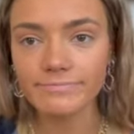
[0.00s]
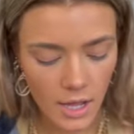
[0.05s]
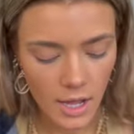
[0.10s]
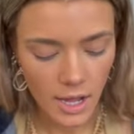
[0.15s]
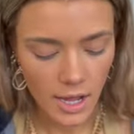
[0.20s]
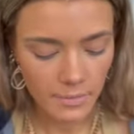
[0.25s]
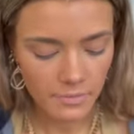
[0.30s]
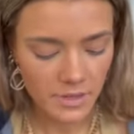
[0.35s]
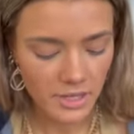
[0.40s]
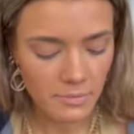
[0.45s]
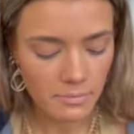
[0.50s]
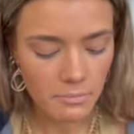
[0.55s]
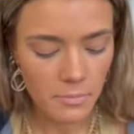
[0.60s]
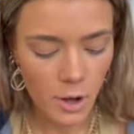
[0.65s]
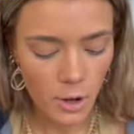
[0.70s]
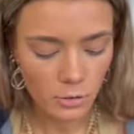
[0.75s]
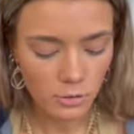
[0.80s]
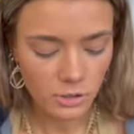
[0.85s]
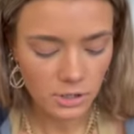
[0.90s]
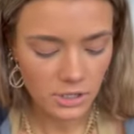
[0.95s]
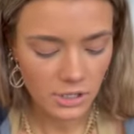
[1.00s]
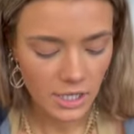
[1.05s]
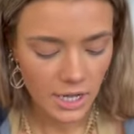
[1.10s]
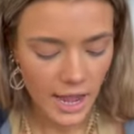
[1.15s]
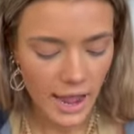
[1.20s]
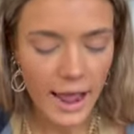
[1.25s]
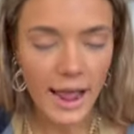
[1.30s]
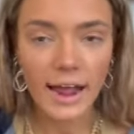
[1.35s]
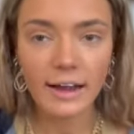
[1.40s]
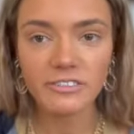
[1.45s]
I'm the most
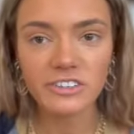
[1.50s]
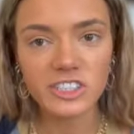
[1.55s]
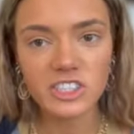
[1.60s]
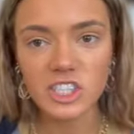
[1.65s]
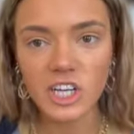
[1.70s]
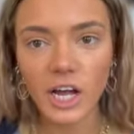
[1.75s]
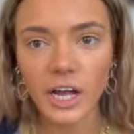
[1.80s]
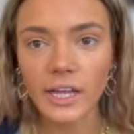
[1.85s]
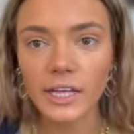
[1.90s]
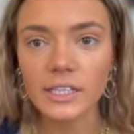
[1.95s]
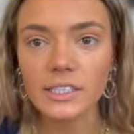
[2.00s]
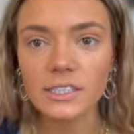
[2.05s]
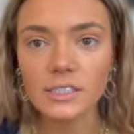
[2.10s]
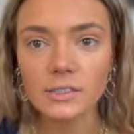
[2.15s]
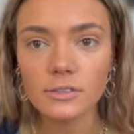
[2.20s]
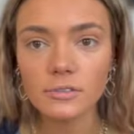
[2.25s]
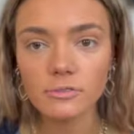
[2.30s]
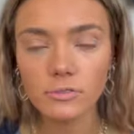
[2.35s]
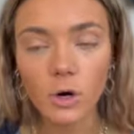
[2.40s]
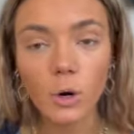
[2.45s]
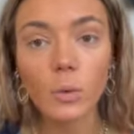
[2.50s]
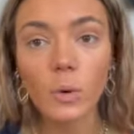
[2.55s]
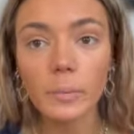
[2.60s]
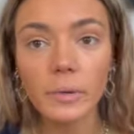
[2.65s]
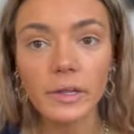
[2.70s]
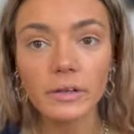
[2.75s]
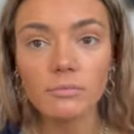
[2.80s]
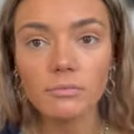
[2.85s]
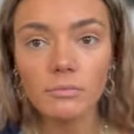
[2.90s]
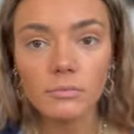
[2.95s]
average height for a
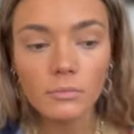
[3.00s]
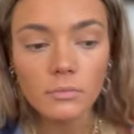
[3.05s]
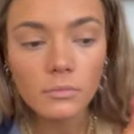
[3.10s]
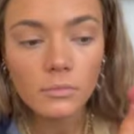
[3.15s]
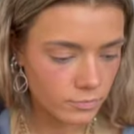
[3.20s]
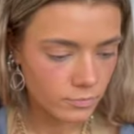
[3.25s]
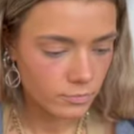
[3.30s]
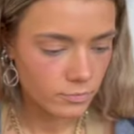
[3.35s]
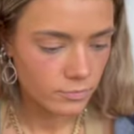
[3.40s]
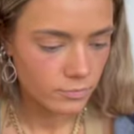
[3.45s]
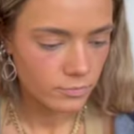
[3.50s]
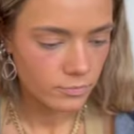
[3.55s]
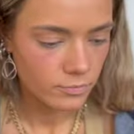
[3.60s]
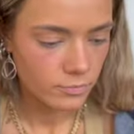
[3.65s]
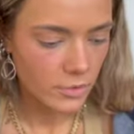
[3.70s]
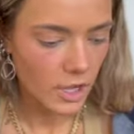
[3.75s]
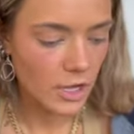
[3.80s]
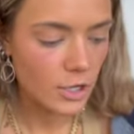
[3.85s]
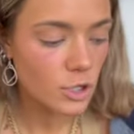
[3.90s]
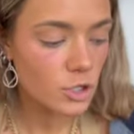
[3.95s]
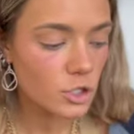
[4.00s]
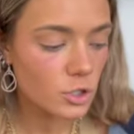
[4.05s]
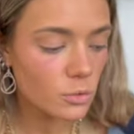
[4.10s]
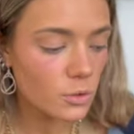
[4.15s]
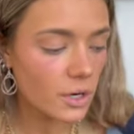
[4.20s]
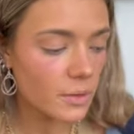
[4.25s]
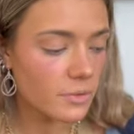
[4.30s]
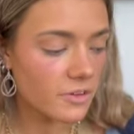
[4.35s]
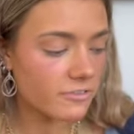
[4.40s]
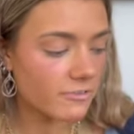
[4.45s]
woman. I used to
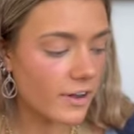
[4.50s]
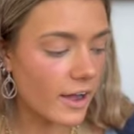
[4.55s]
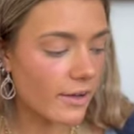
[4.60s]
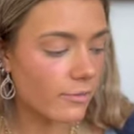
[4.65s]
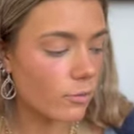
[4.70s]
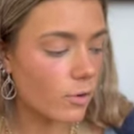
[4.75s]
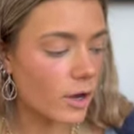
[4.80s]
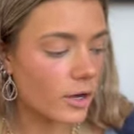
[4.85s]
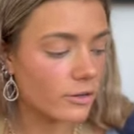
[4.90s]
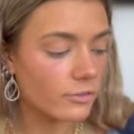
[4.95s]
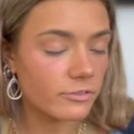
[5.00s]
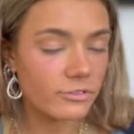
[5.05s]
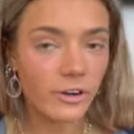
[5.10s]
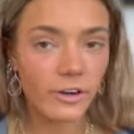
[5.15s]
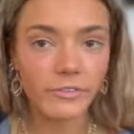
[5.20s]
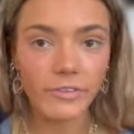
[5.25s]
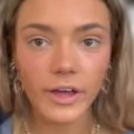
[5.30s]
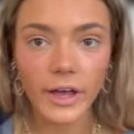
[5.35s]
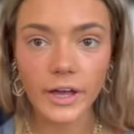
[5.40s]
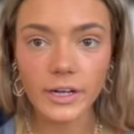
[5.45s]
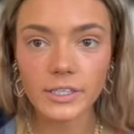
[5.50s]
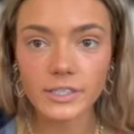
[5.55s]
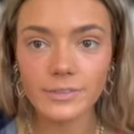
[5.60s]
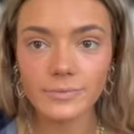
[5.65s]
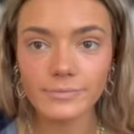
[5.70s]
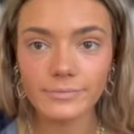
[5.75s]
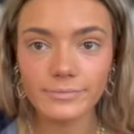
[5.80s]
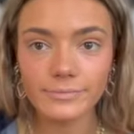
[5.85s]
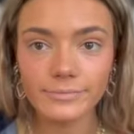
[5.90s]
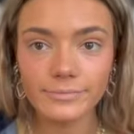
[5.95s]
want to be 5'1", fun fact.
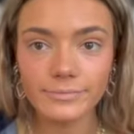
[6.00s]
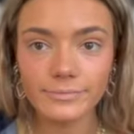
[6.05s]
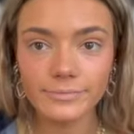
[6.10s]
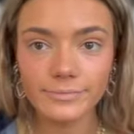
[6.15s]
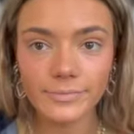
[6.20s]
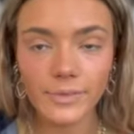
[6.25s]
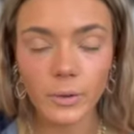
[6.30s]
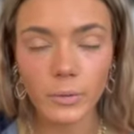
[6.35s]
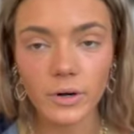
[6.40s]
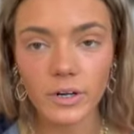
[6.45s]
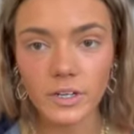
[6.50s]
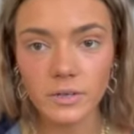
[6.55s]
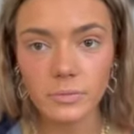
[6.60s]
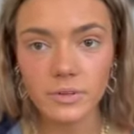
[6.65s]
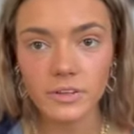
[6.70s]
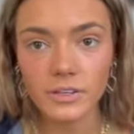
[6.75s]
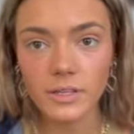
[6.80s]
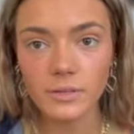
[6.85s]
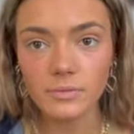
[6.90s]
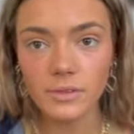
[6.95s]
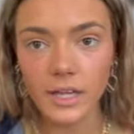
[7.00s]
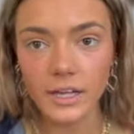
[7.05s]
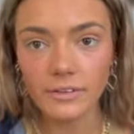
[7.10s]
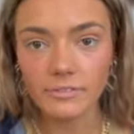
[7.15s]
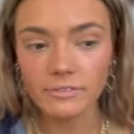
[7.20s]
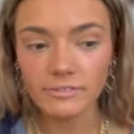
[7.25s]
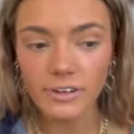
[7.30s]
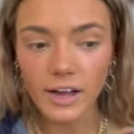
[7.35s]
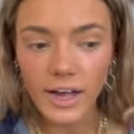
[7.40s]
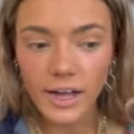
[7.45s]
I wanted to be
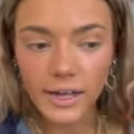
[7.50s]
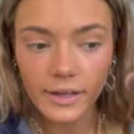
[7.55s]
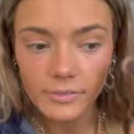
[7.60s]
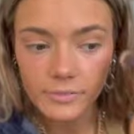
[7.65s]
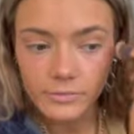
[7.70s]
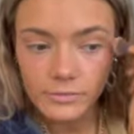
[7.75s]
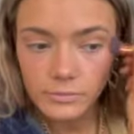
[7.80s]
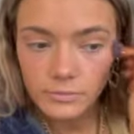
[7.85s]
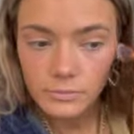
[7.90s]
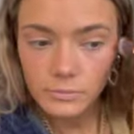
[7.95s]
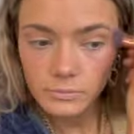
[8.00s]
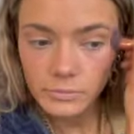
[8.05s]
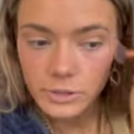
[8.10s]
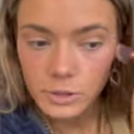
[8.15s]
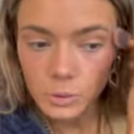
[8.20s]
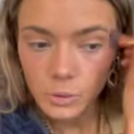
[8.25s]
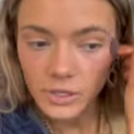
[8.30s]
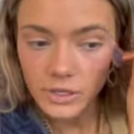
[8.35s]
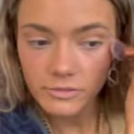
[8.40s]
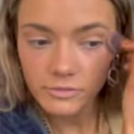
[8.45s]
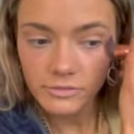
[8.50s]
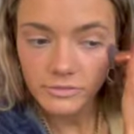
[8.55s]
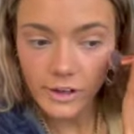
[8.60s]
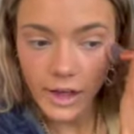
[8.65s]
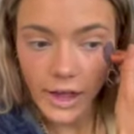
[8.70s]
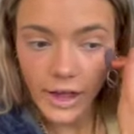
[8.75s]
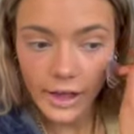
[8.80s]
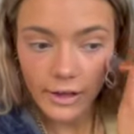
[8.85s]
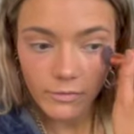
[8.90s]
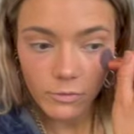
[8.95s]
like 5, between
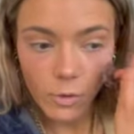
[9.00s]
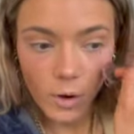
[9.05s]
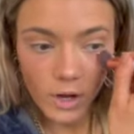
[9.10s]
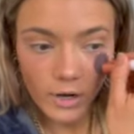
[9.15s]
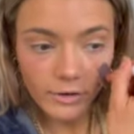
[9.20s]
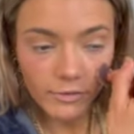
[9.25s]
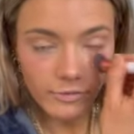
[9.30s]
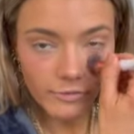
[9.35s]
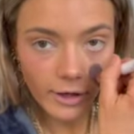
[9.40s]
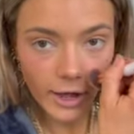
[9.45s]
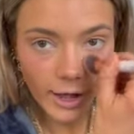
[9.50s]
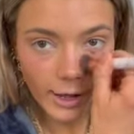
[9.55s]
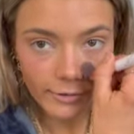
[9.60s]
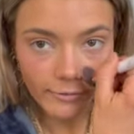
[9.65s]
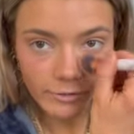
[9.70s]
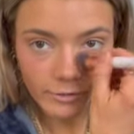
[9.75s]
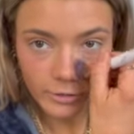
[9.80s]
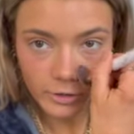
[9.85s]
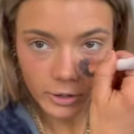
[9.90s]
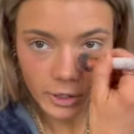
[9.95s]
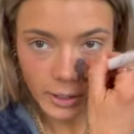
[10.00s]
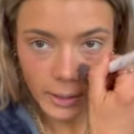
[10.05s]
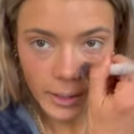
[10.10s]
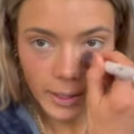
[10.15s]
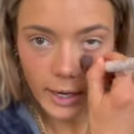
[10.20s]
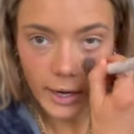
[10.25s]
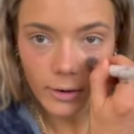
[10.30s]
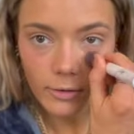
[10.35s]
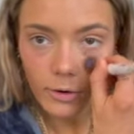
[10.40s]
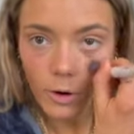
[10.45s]
5'1 and
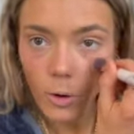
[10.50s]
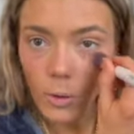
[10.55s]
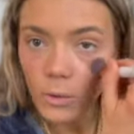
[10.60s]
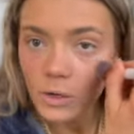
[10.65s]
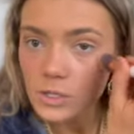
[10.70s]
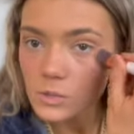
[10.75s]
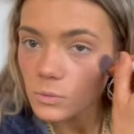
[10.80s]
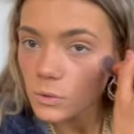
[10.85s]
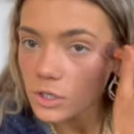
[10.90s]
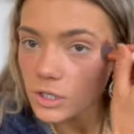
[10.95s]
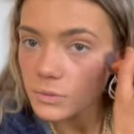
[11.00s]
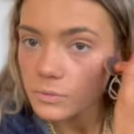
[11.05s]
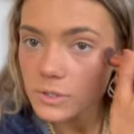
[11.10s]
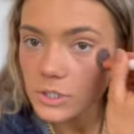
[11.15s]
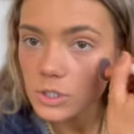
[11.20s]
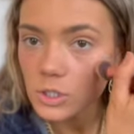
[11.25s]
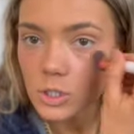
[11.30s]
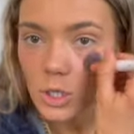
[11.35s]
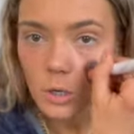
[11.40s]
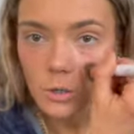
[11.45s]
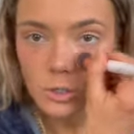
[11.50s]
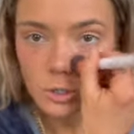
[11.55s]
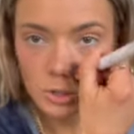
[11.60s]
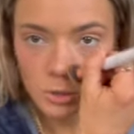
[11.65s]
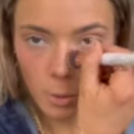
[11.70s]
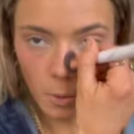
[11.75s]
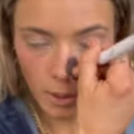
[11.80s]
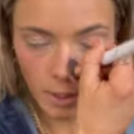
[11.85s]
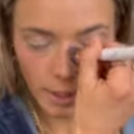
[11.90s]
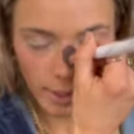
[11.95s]
5'3". I always wanted to be so
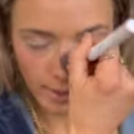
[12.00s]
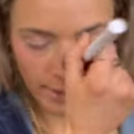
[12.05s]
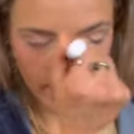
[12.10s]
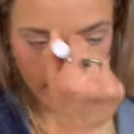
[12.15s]
short.